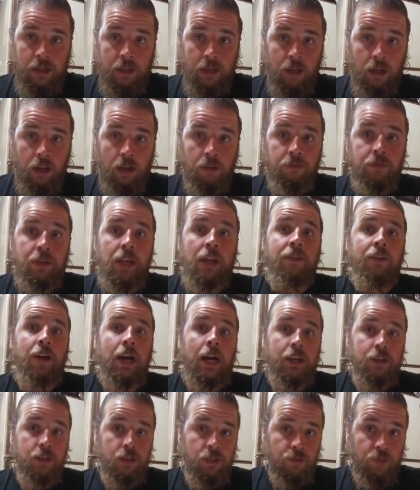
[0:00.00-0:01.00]
of Dave
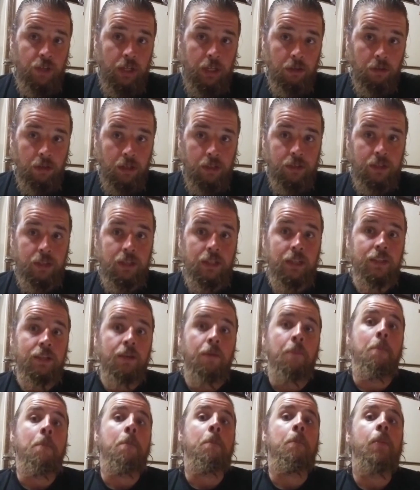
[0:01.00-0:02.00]
Hodges' video because he does a
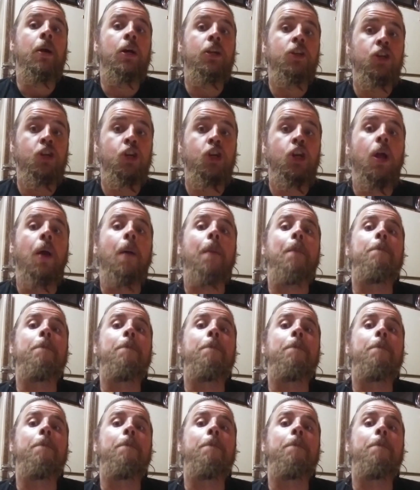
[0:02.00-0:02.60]
much,